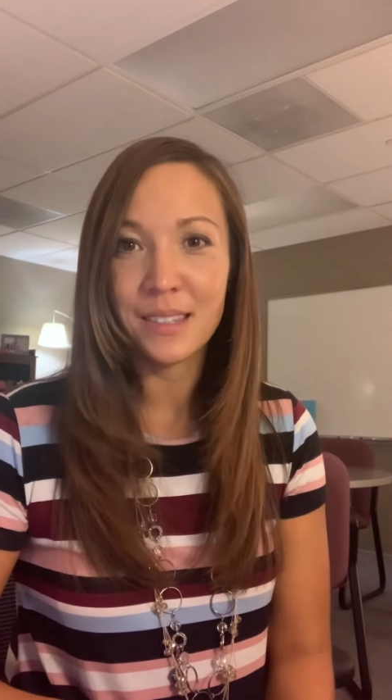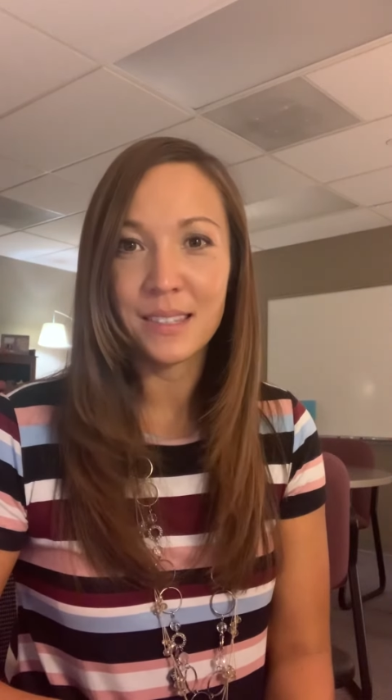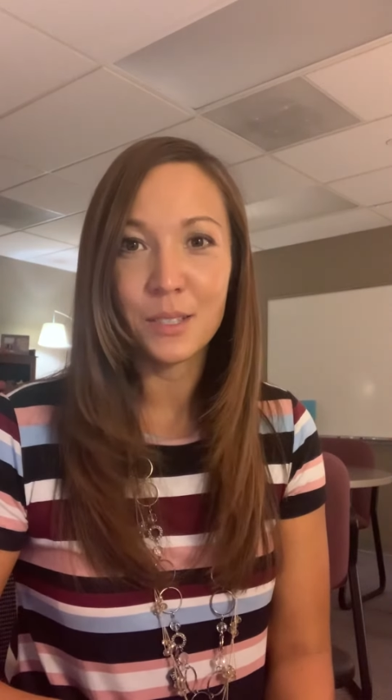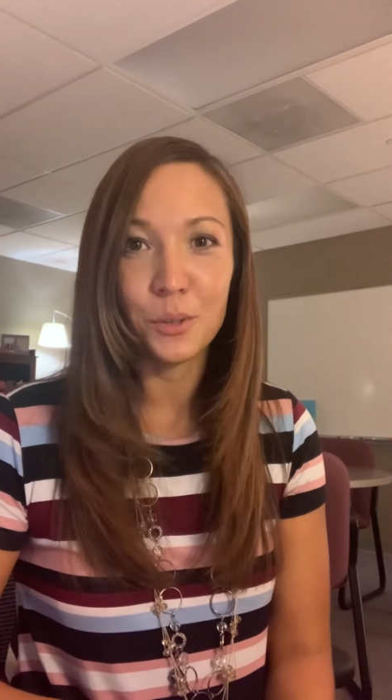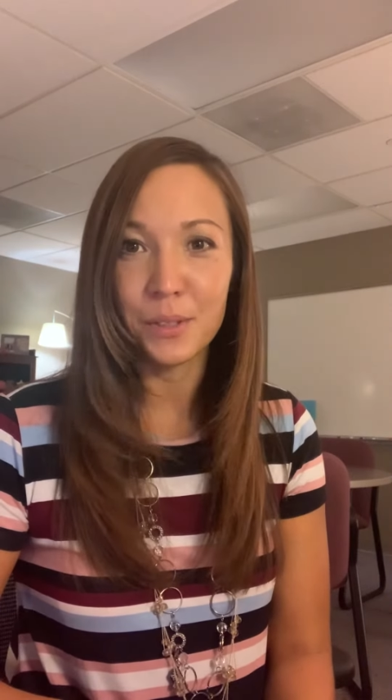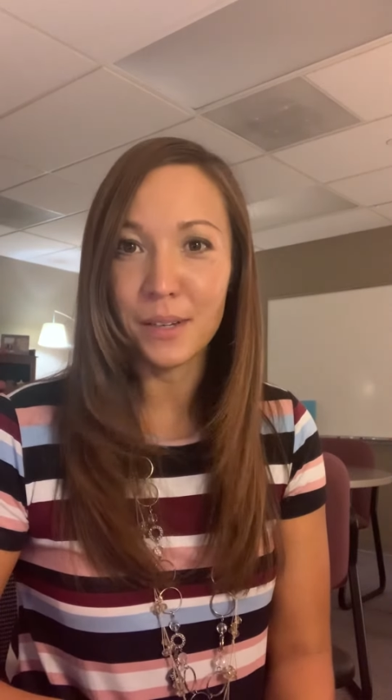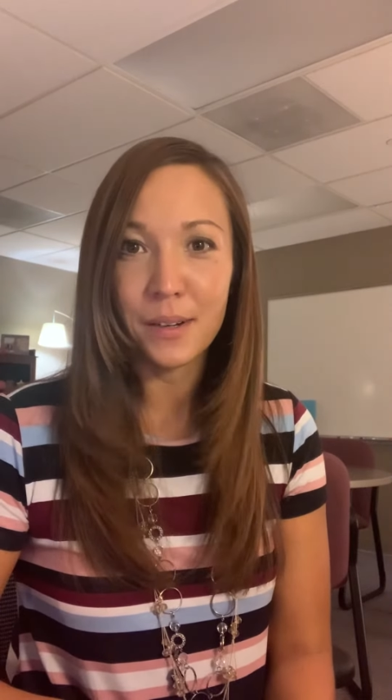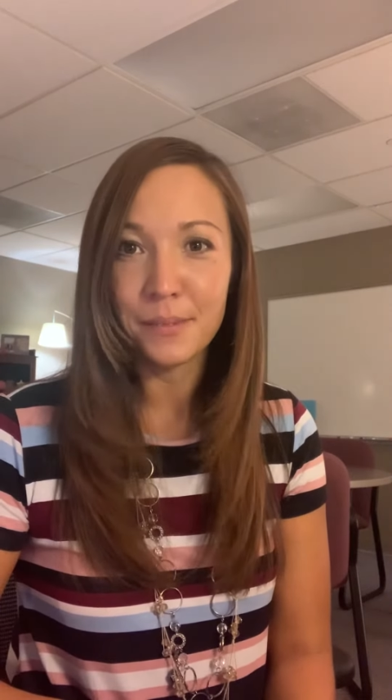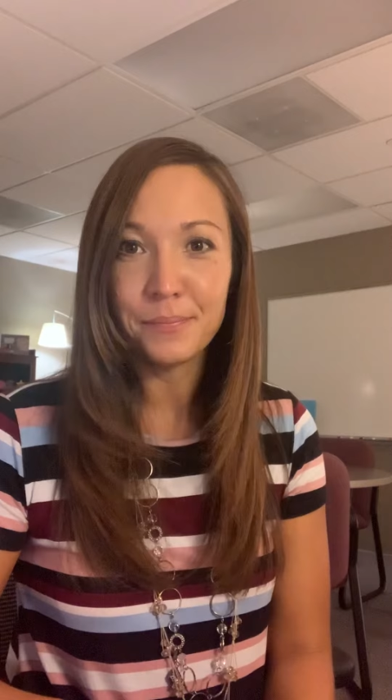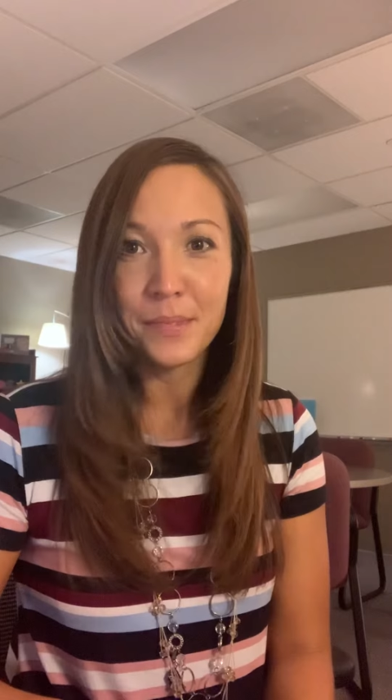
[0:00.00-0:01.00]
school
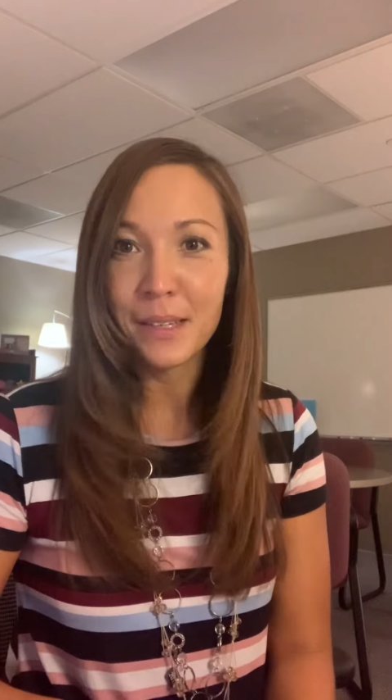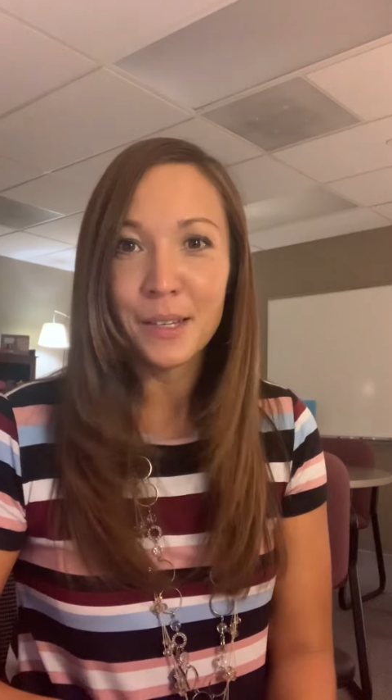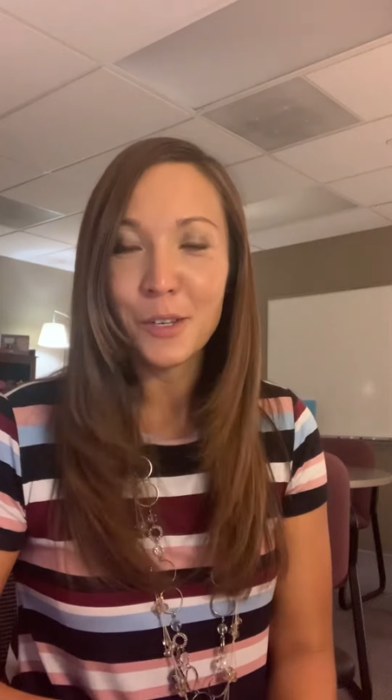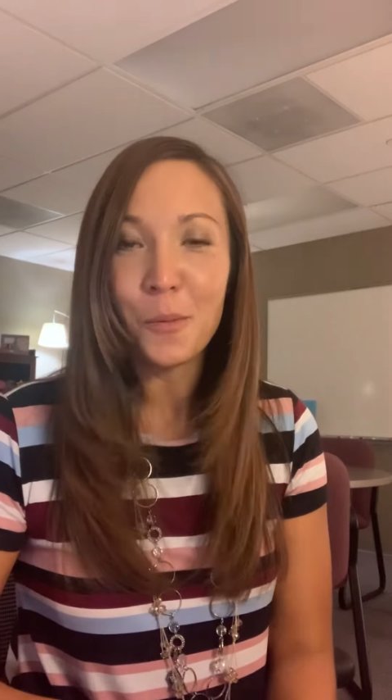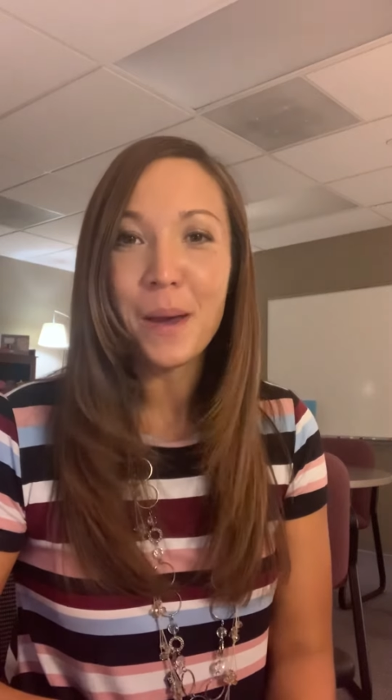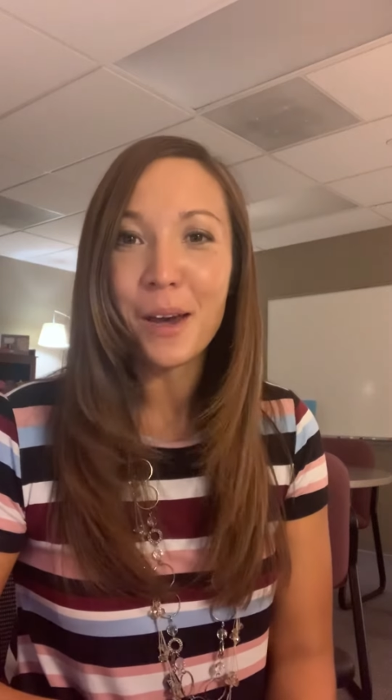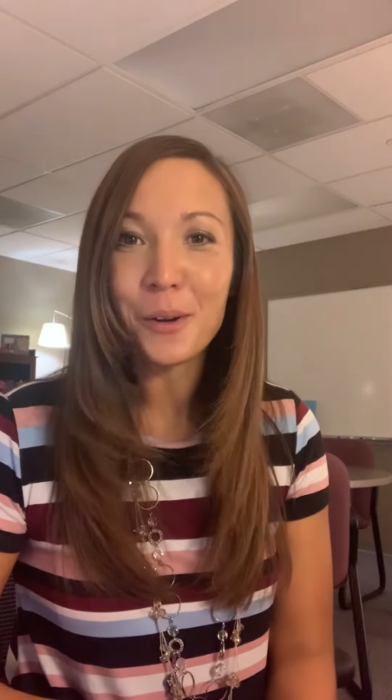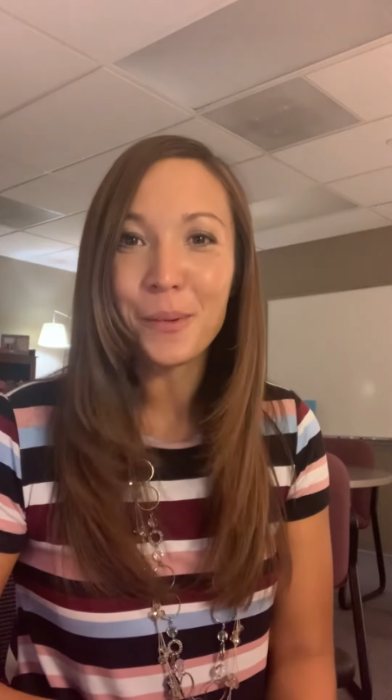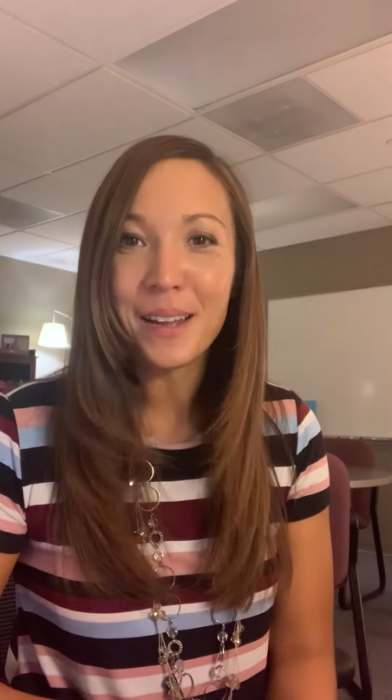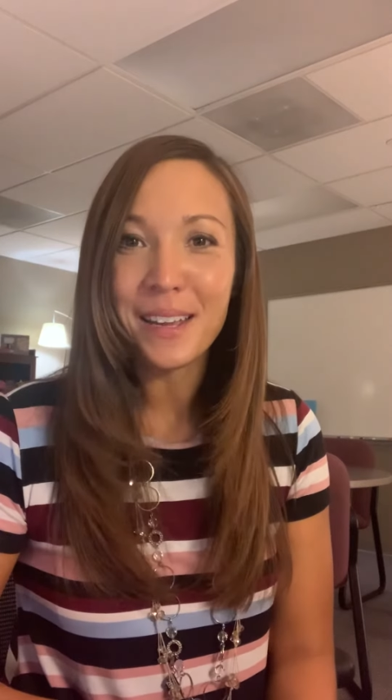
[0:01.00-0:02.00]
year, no matter
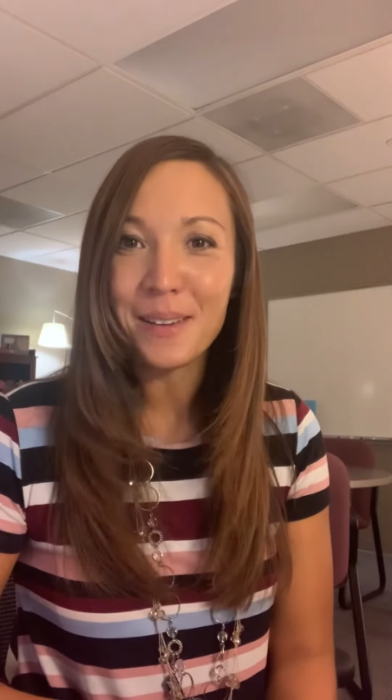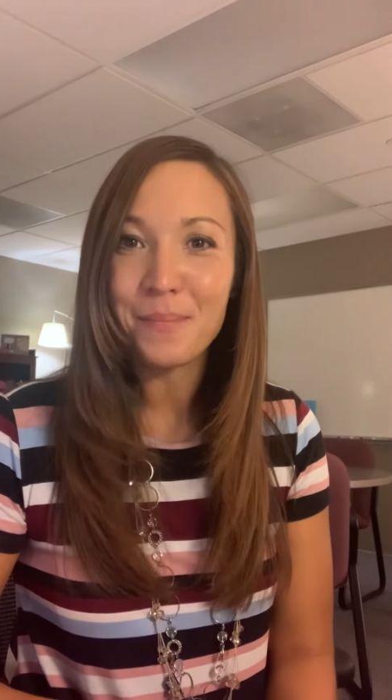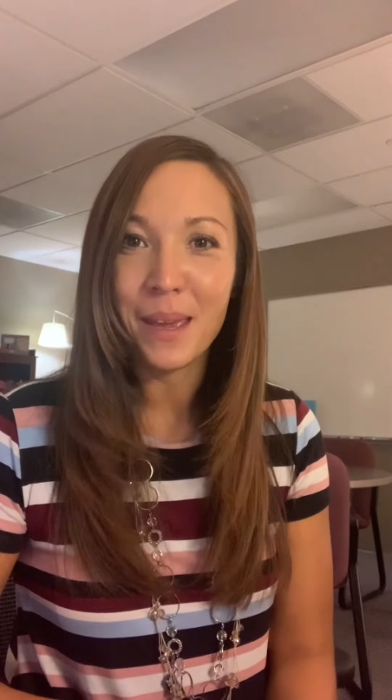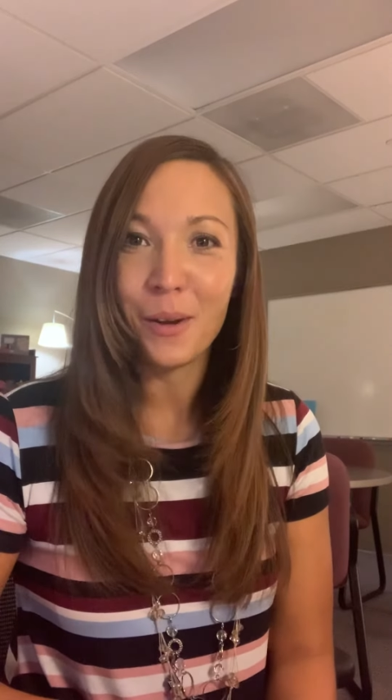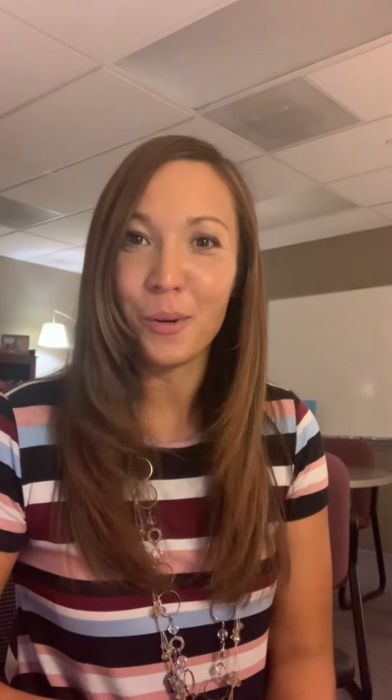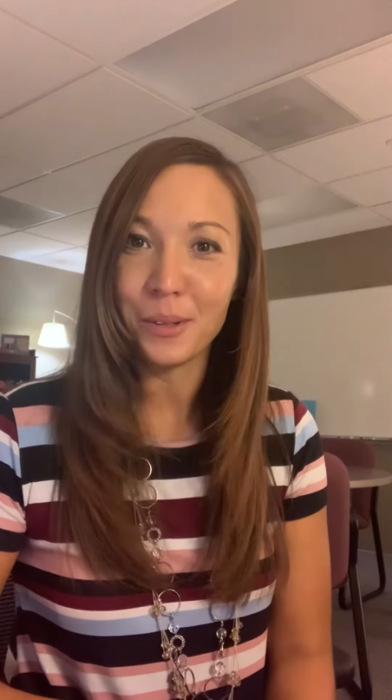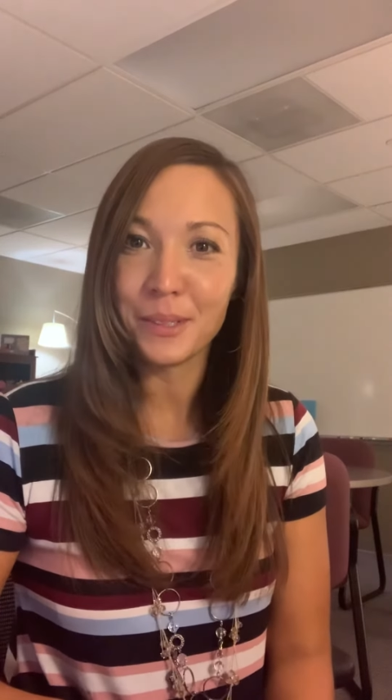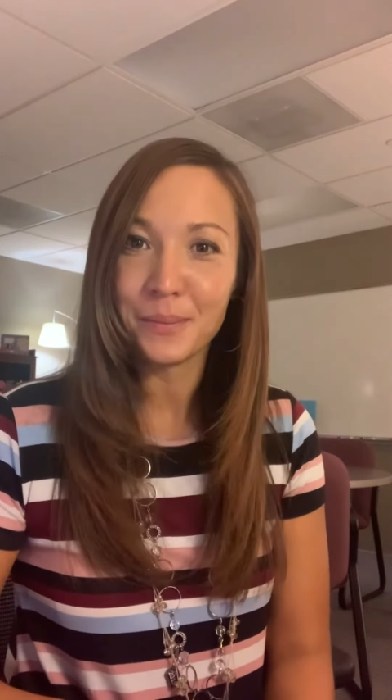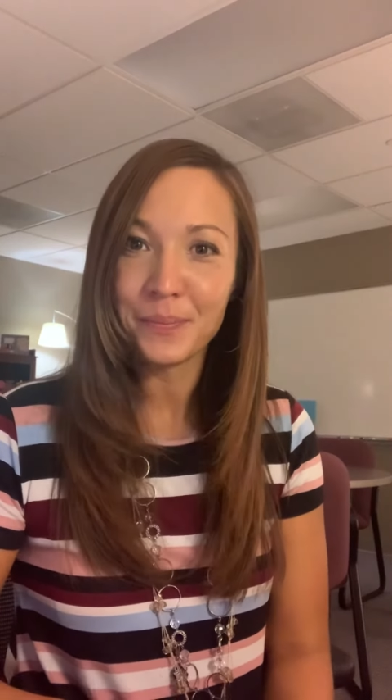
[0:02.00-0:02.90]
what it may hold.